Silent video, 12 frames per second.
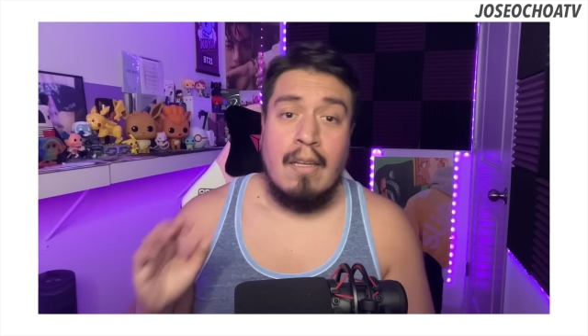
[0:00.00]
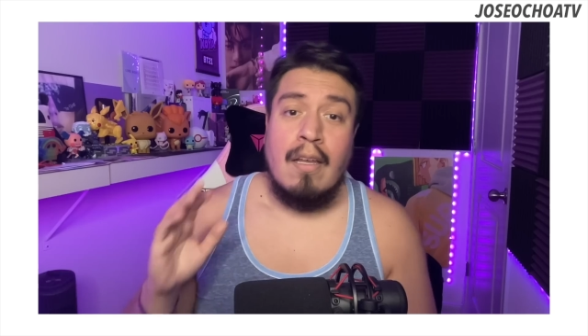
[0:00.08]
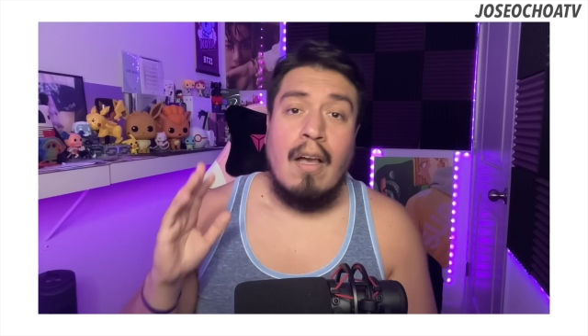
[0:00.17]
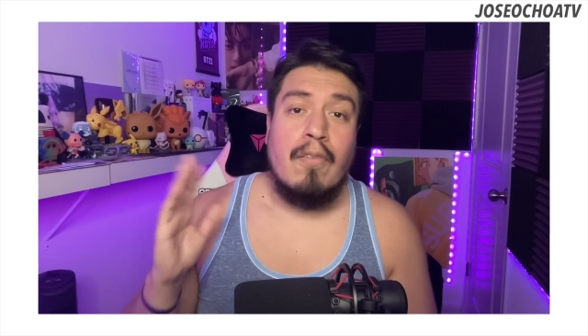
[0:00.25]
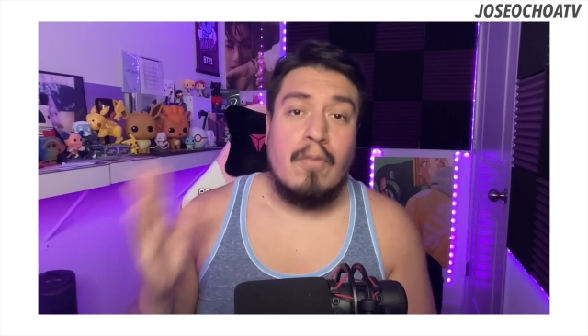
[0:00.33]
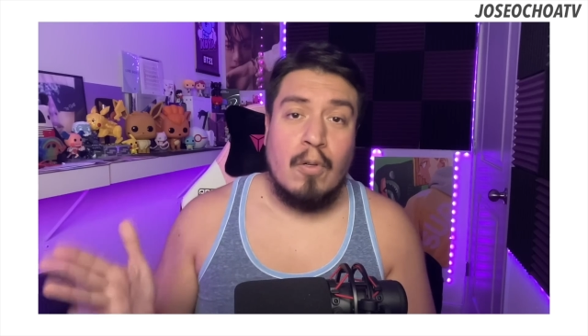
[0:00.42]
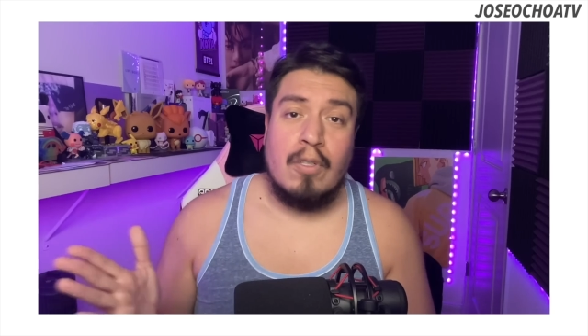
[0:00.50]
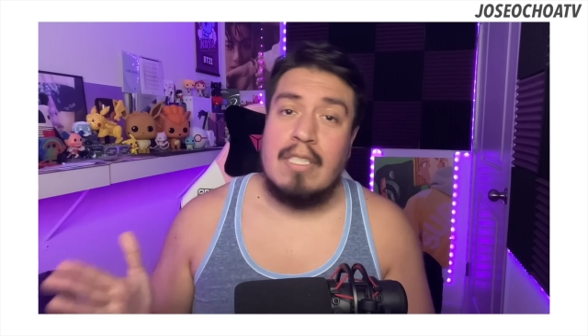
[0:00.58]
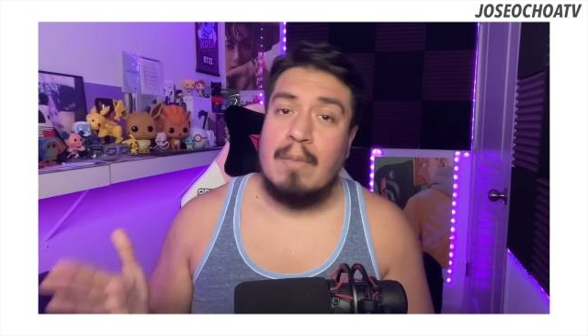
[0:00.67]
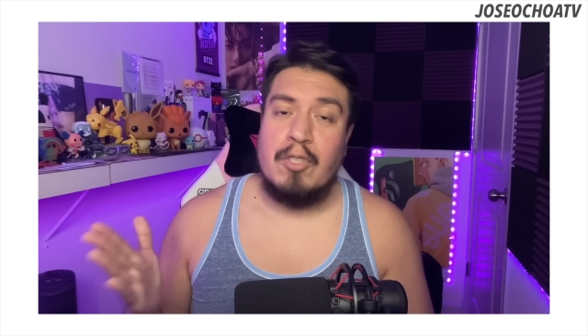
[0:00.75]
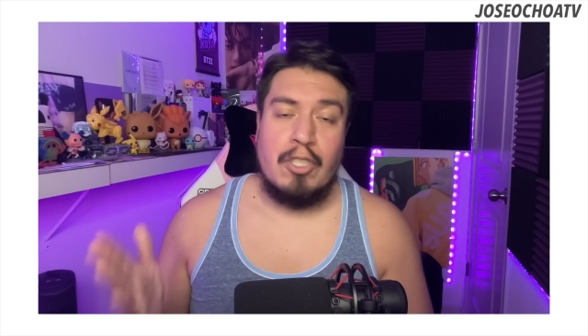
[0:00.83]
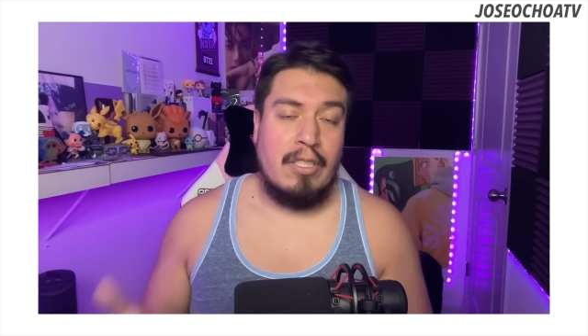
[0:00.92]
of course,
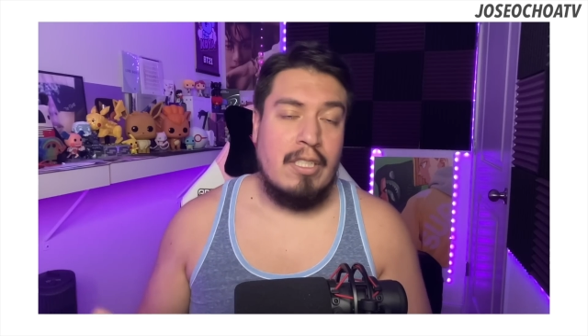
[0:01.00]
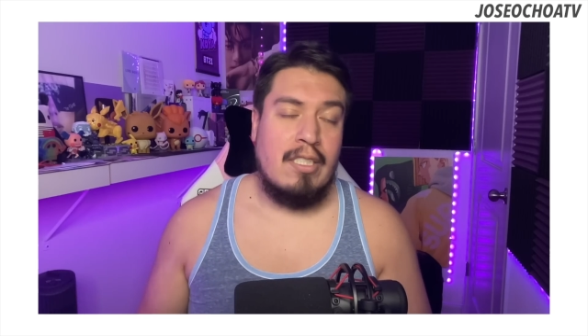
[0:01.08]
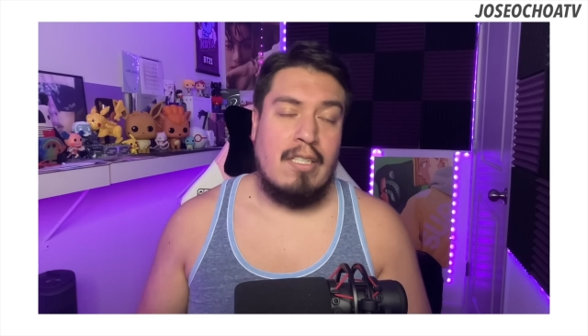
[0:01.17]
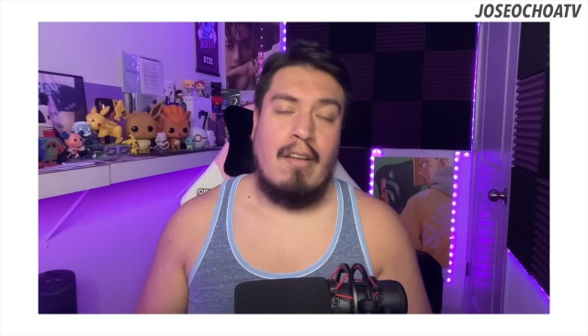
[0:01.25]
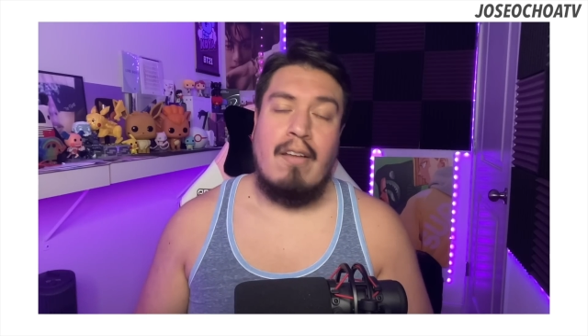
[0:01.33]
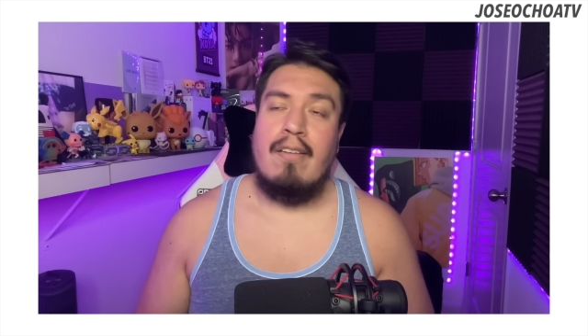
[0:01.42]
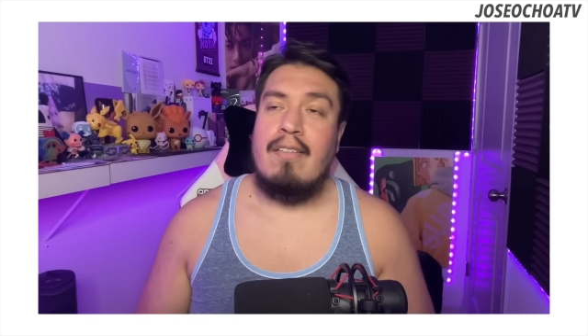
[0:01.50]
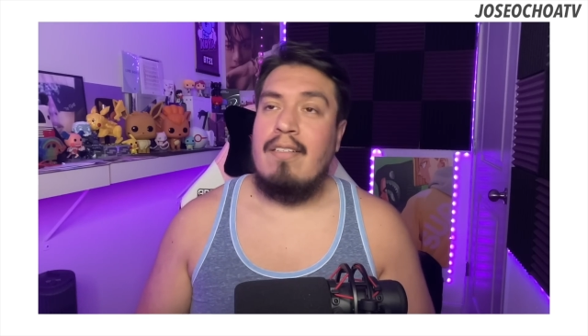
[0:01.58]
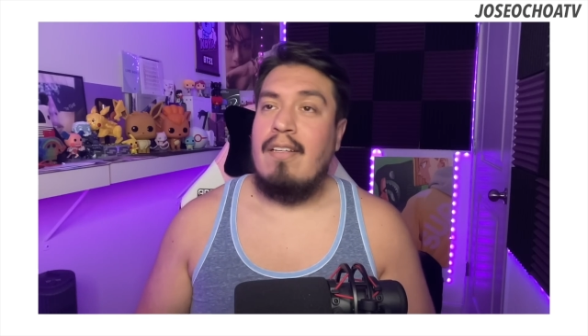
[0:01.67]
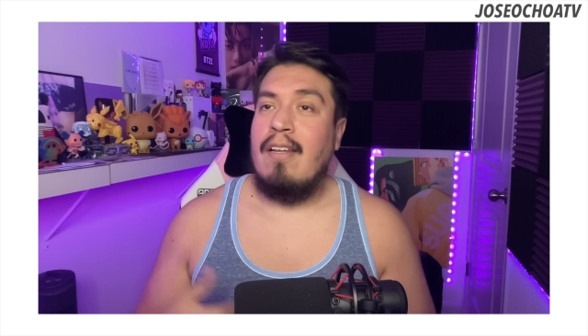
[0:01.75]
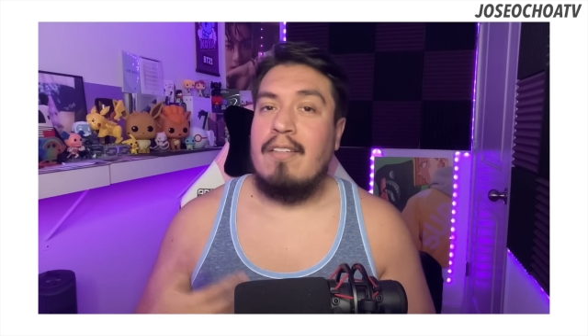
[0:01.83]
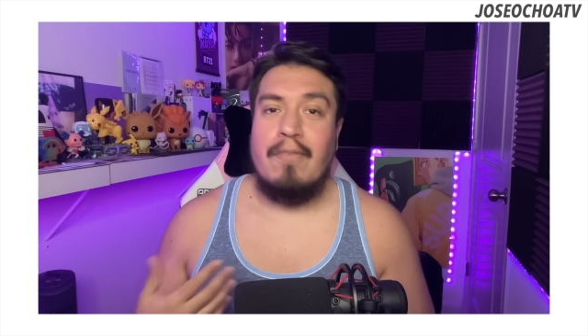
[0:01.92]
I'm sure he saw a
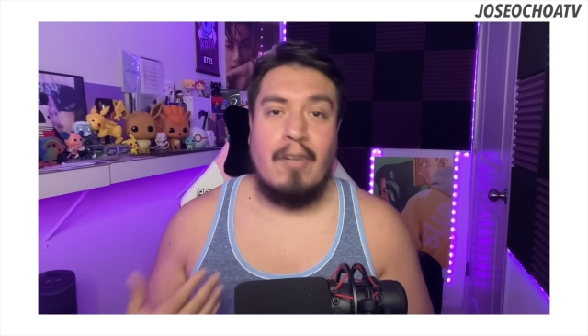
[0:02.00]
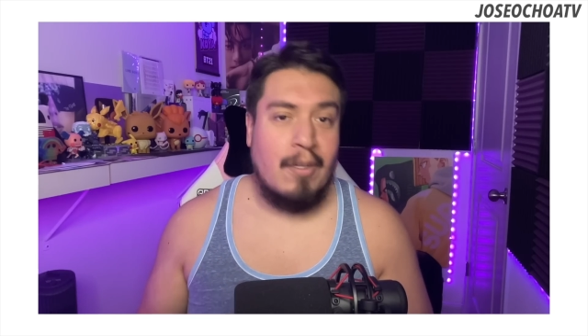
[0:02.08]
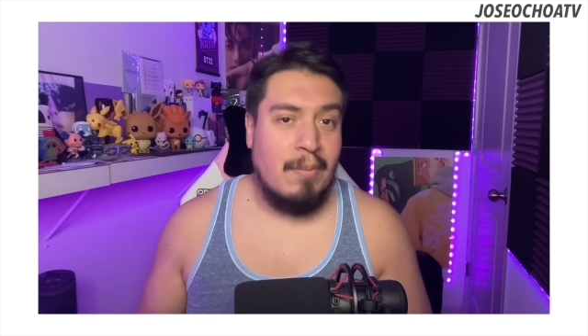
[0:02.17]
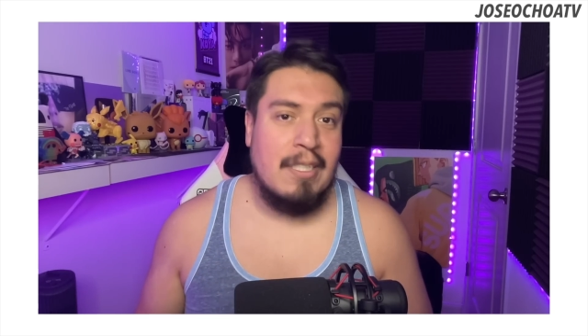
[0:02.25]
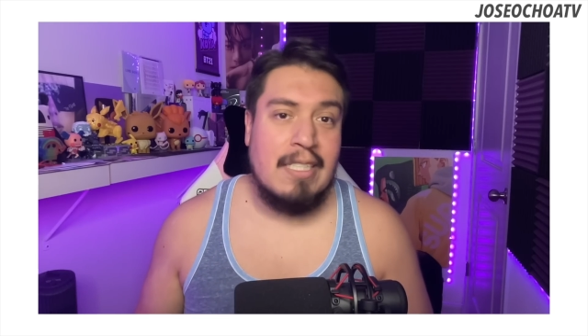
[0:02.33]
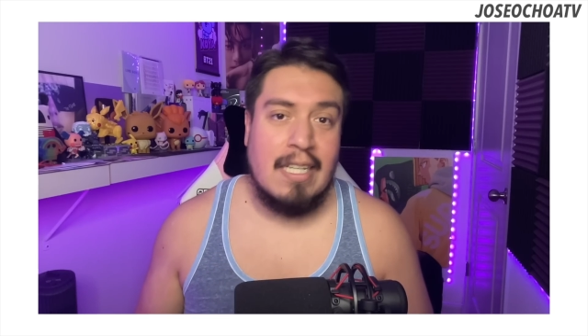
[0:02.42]
lot of armies